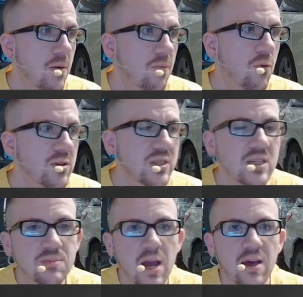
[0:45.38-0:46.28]

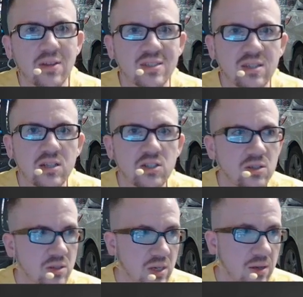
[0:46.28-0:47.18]
Vortex math
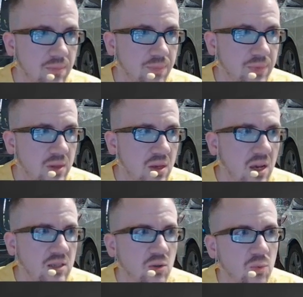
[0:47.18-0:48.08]
essentially
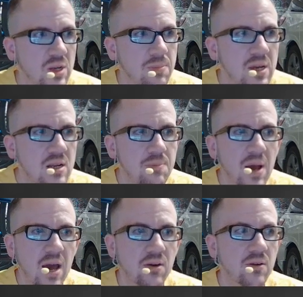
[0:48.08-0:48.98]
is a repeated
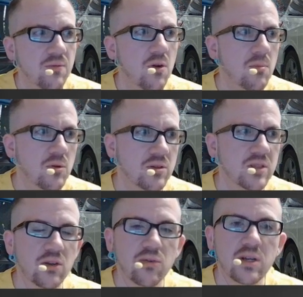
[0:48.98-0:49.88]
pattern of numbers
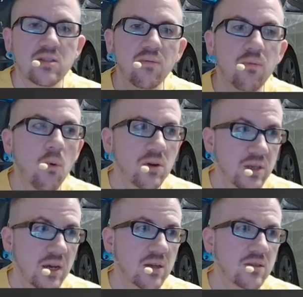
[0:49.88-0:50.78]
that creates a
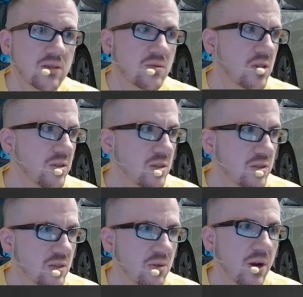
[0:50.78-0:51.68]
vortex, as you can
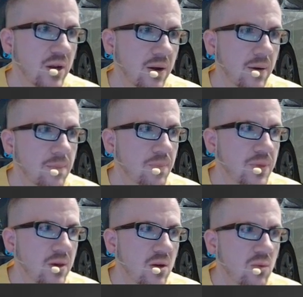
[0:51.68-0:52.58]
see right here,
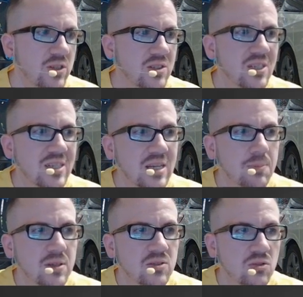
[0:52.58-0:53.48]
which is the
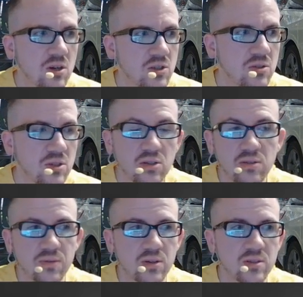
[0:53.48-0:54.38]
deepest structure in the
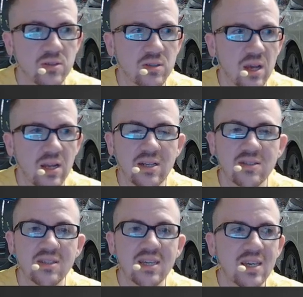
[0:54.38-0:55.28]
universe. And it is
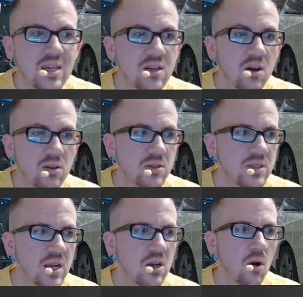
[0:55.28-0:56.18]
the key to
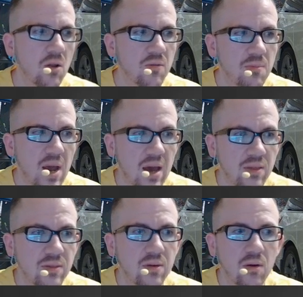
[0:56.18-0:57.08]
understanding all of math,
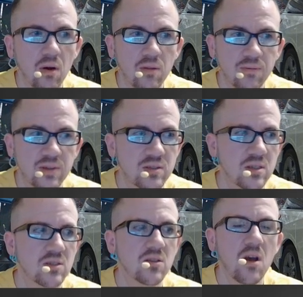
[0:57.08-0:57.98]
all of
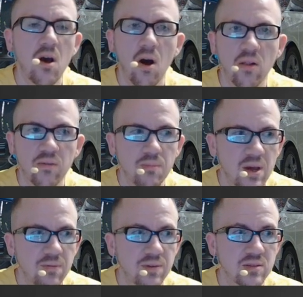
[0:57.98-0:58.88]
physics, all of
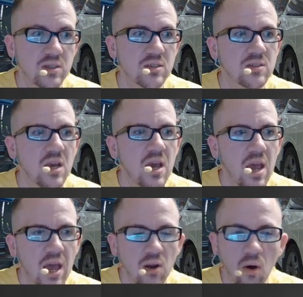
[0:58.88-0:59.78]
metaphysics,
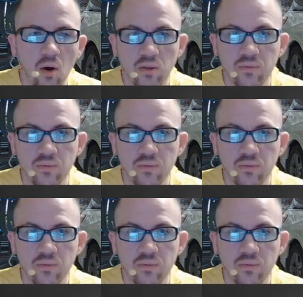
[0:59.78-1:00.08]
and all of